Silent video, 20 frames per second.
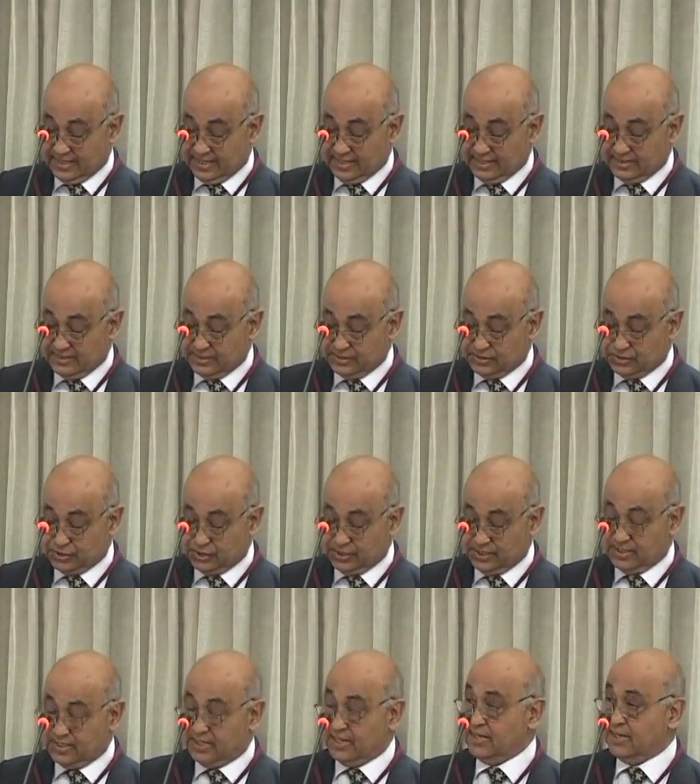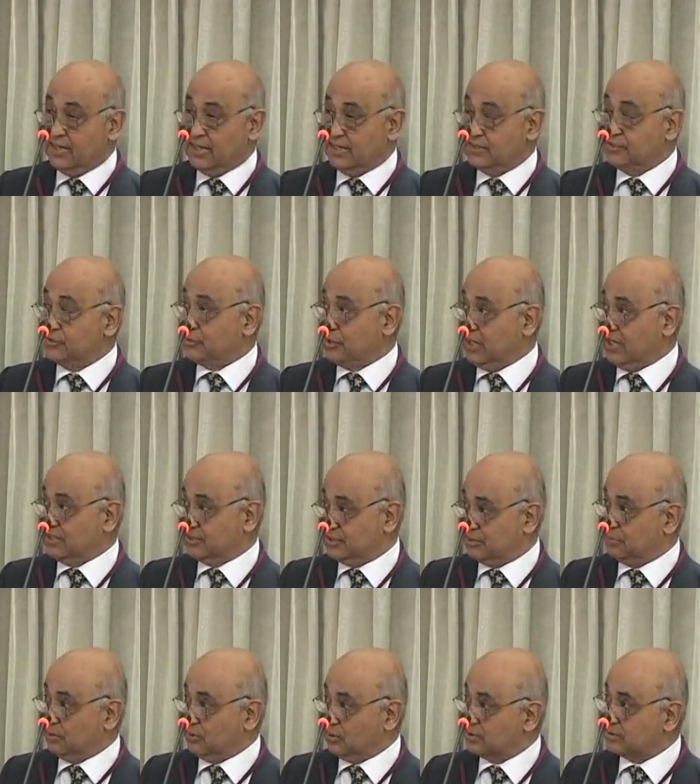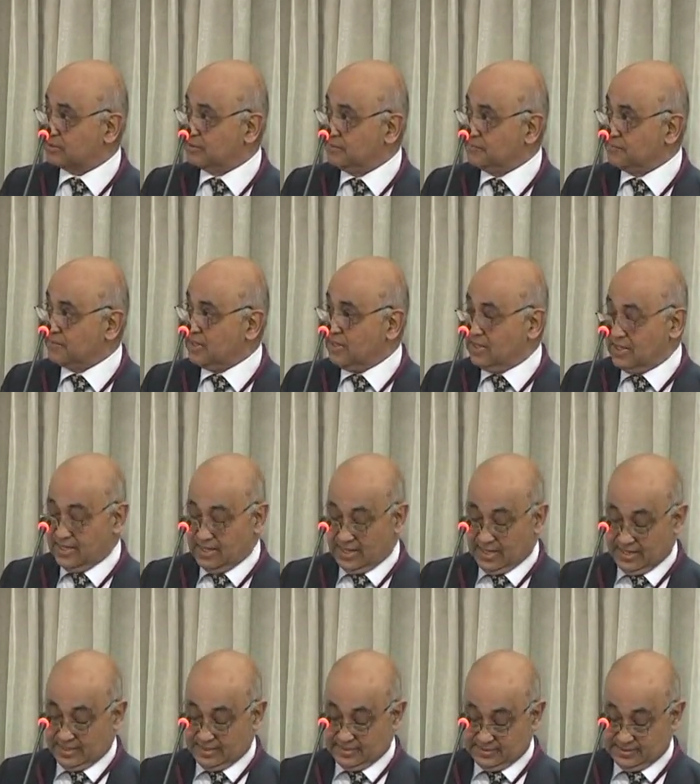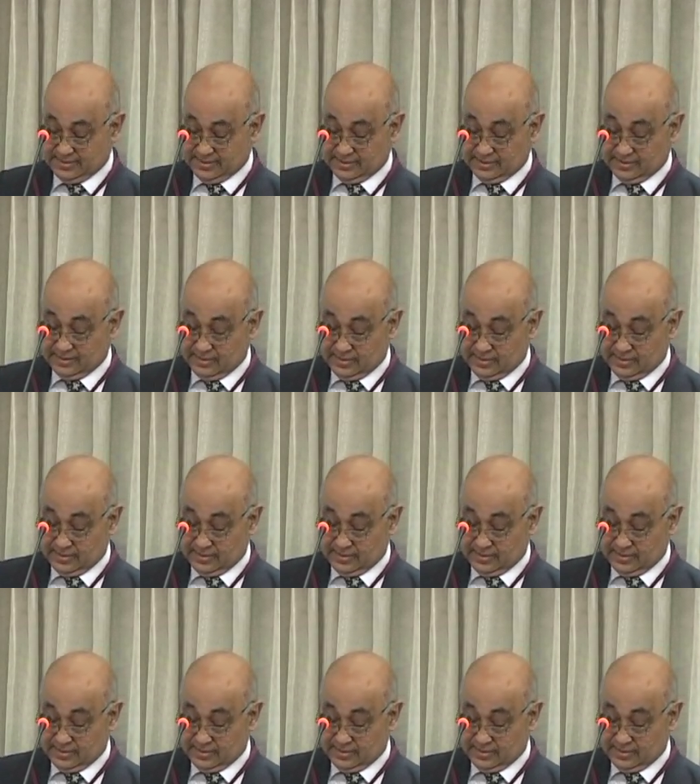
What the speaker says: energy and transport. And the